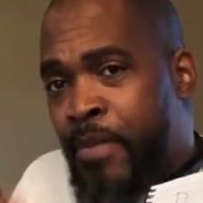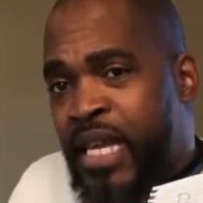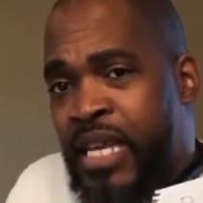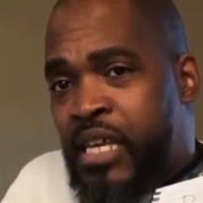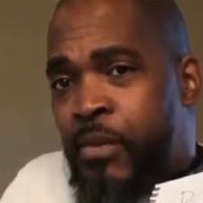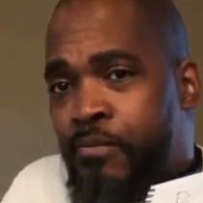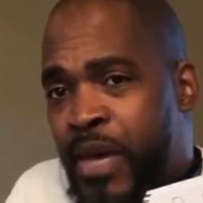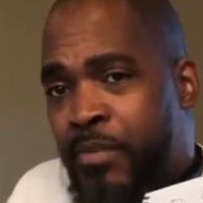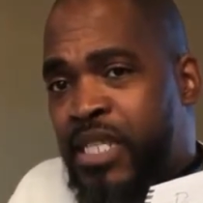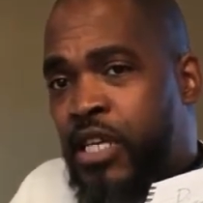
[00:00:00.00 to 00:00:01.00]
many
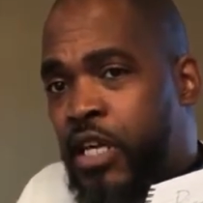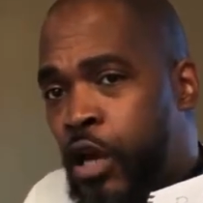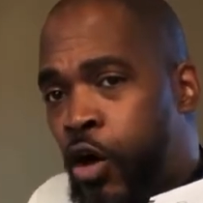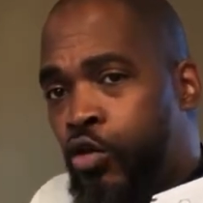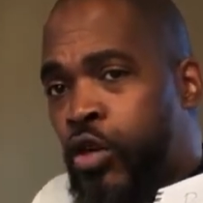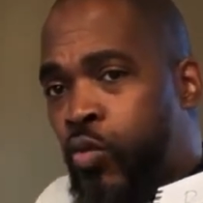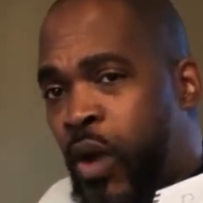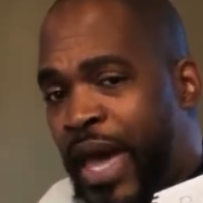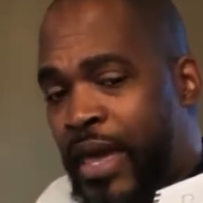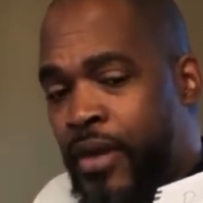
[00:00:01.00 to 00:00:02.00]
commitments along the
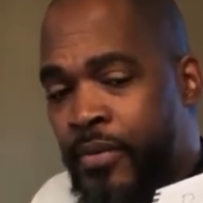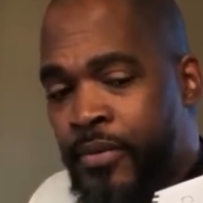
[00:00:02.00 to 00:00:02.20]
way.